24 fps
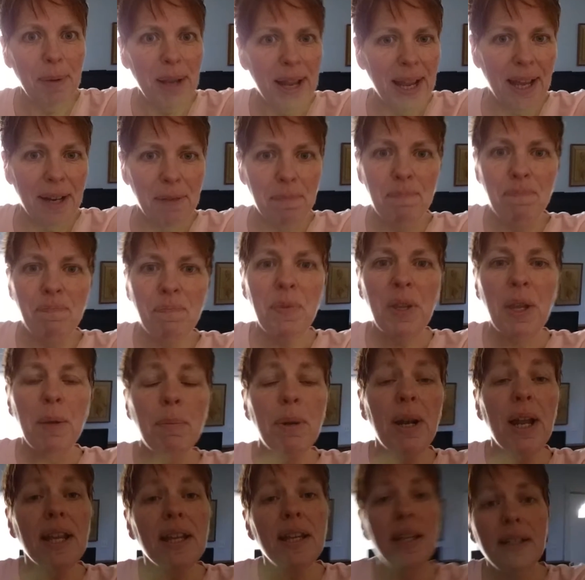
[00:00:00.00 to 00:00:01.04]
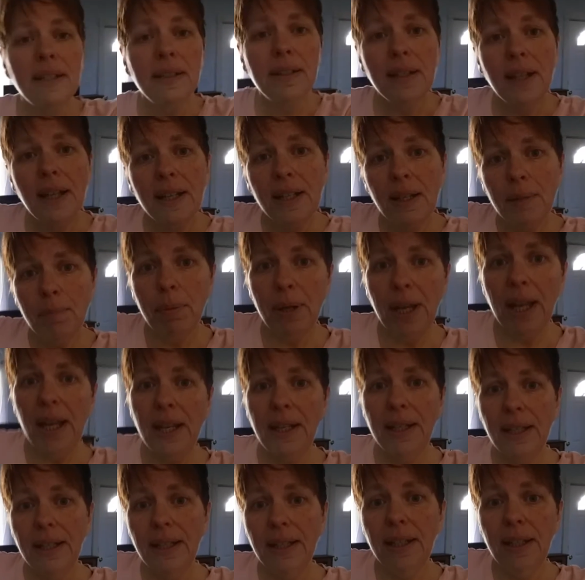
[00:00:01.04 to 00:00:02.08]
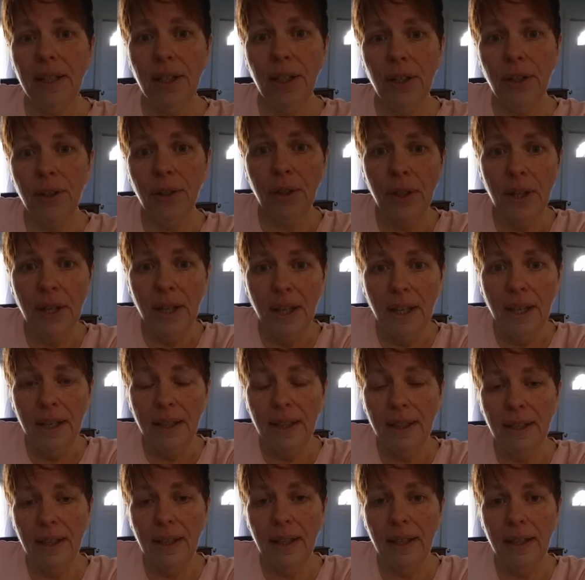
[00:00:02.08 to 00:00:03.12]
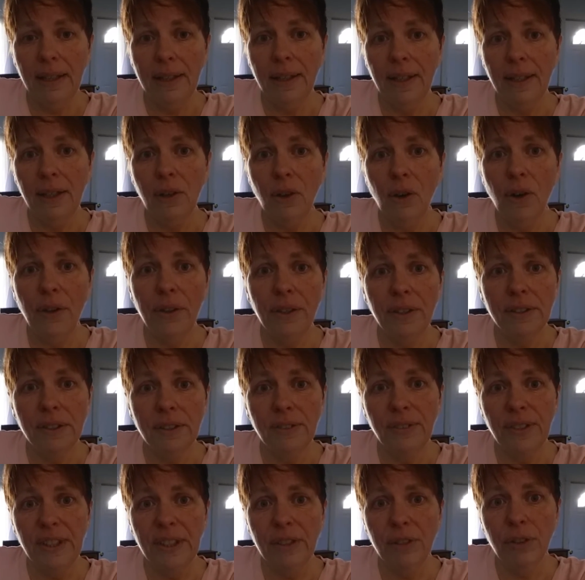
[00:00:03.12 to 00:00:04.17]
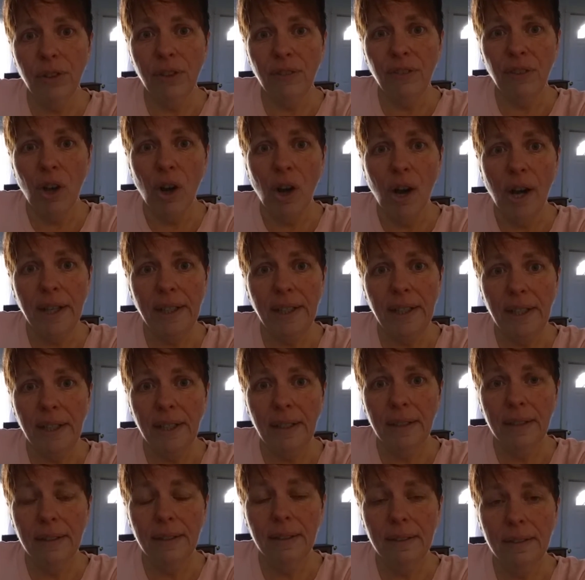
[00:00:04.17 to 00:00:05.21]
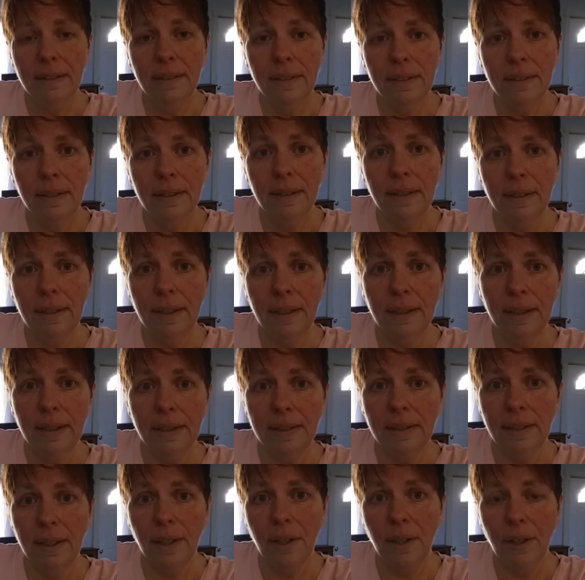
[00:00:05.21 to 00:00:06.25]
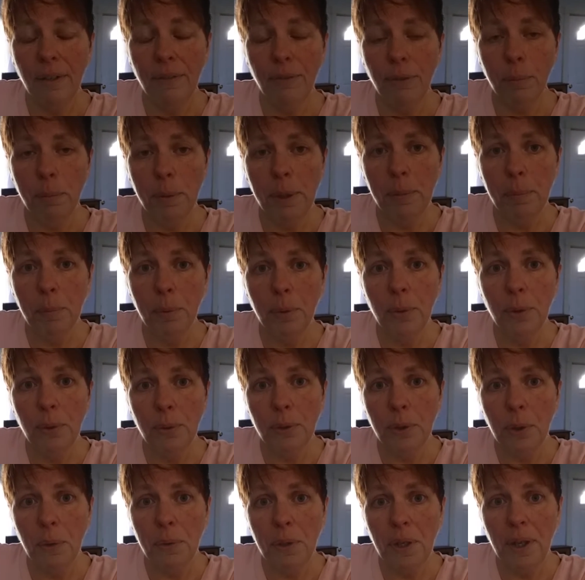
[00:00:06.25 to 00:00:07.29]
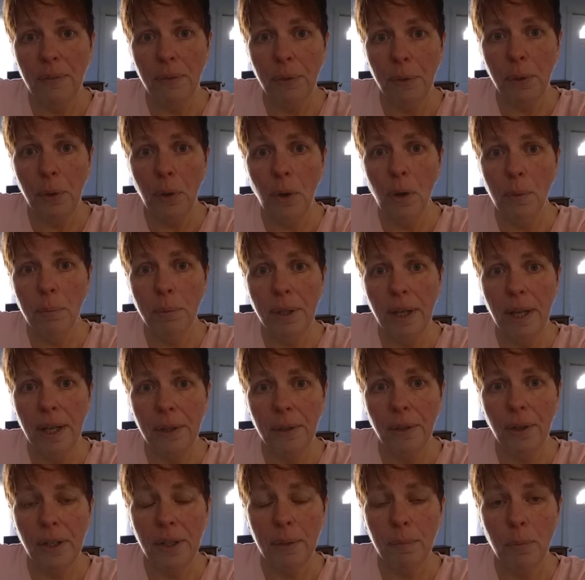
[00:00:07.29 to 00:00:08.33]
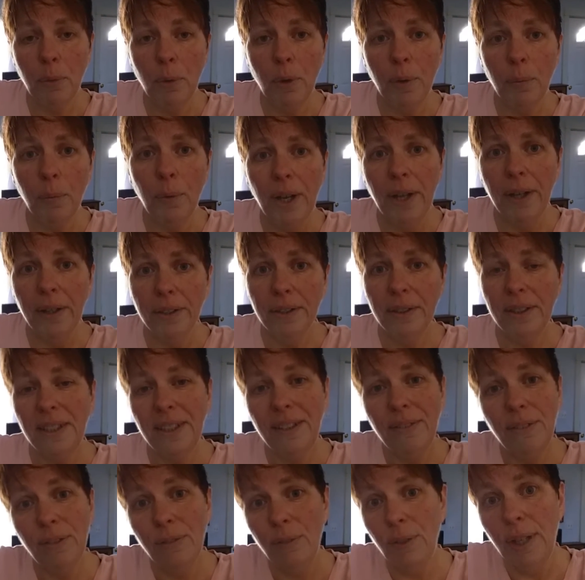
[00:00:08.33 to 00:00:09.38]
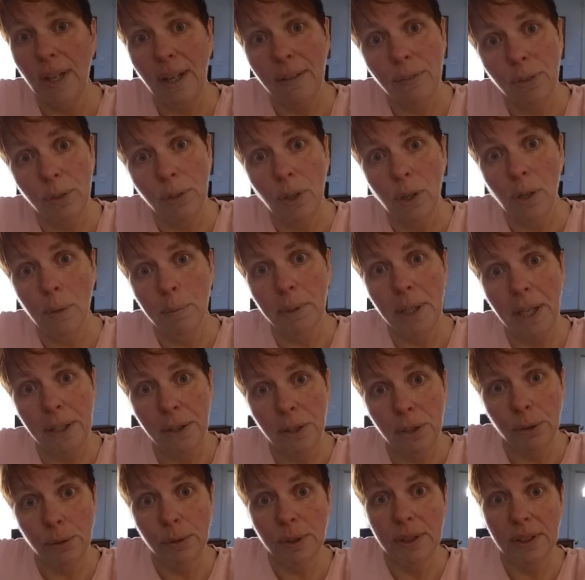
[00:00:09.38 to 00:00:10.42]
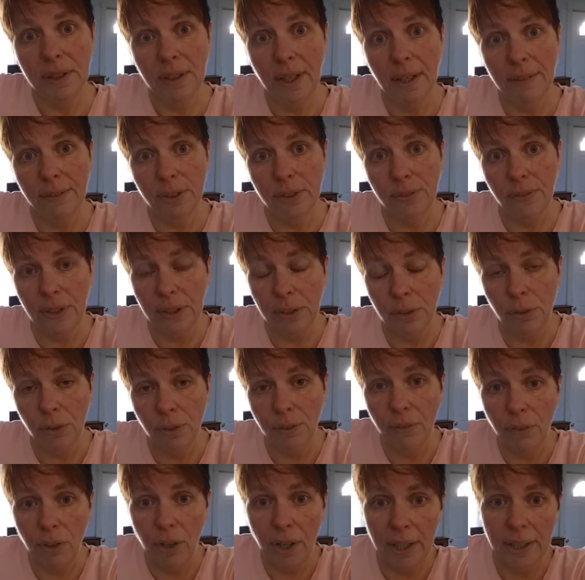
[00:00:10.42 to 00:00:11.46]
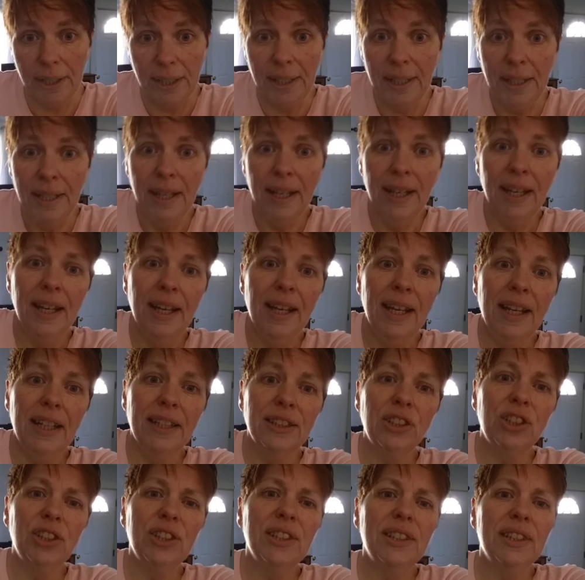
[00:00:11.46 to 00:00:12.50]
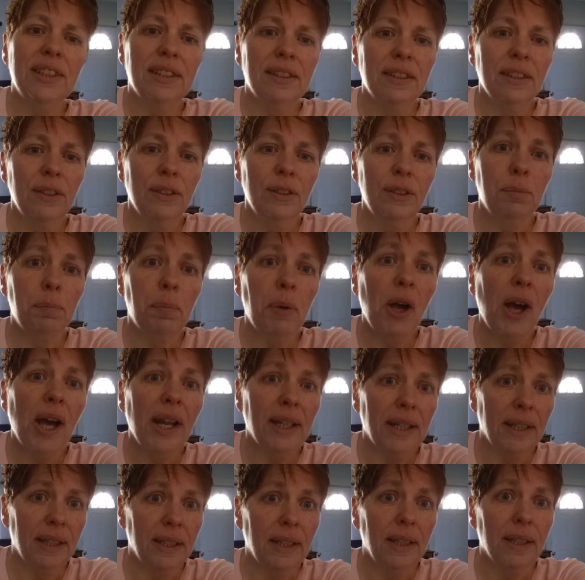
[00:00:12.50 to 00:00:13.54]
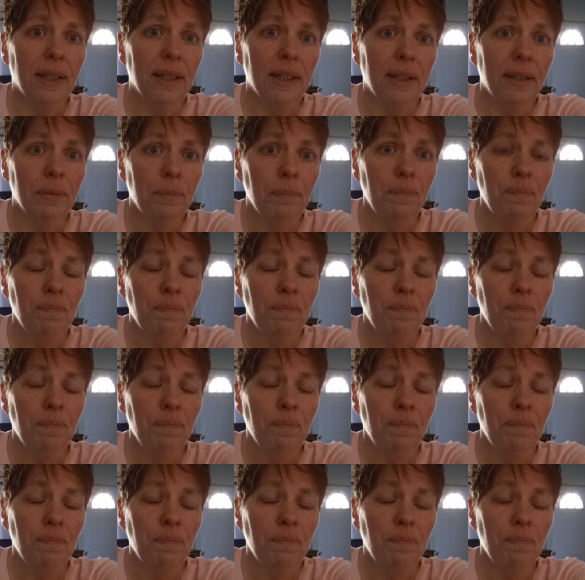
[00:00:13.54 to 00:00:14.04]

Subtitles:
man. But I get pain in here. They call this sphincter of Oddi in this area for people who don't have their gallbladder anymore. Well, even if you have your gallbladder, you still have sphincter of Oddi. And it's just this little spot in here.